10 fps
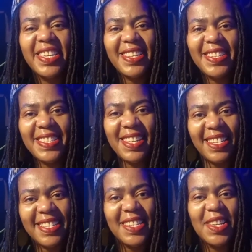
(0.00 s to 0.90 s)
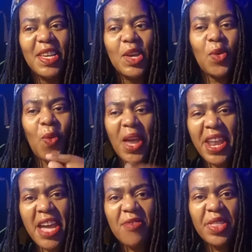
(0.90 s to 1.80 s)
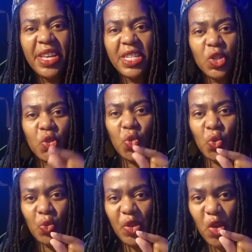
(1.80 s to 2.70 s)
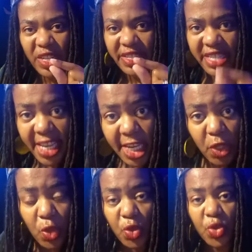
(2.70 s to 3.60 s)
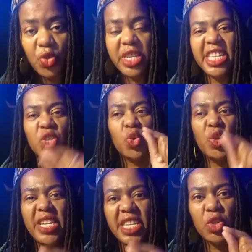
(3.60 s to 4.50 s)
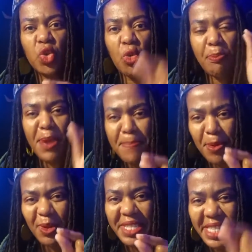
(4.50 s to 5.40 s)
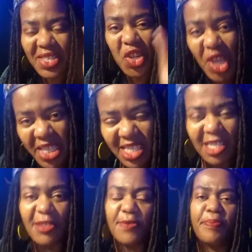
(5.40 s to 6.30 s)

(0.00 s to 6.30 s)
is that whatever that you are there to do, it will lead to people distrusting you.